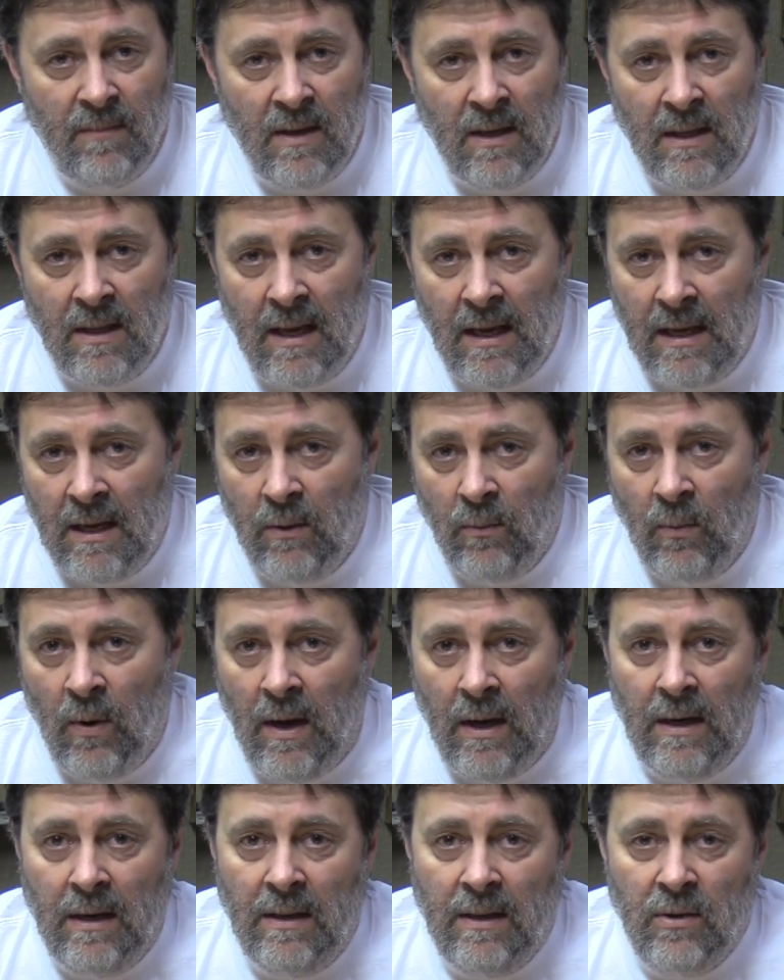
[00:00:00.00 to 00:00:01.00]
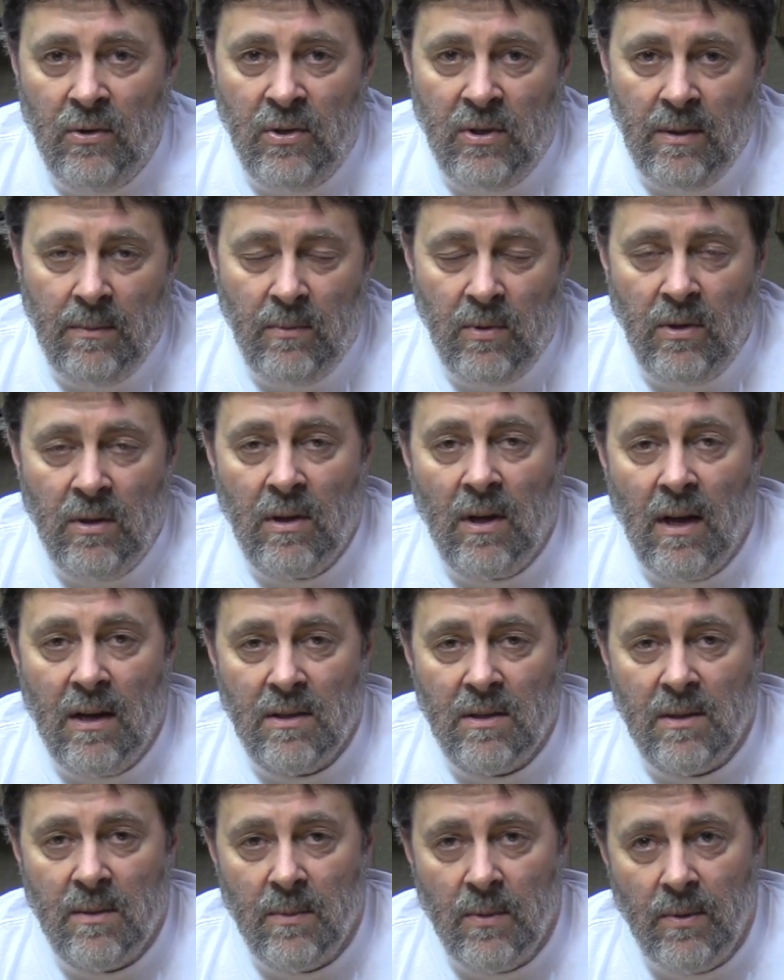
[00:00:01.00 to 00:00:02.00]
Then they get ready and they're shipped to the
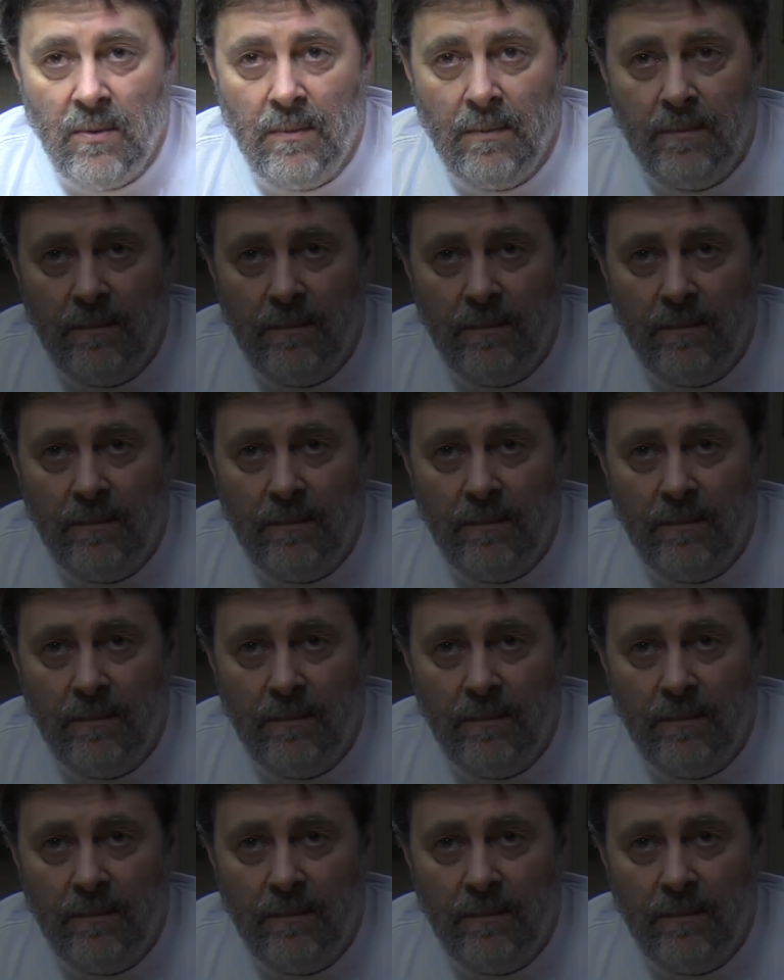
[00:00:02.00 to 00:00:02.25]
customer.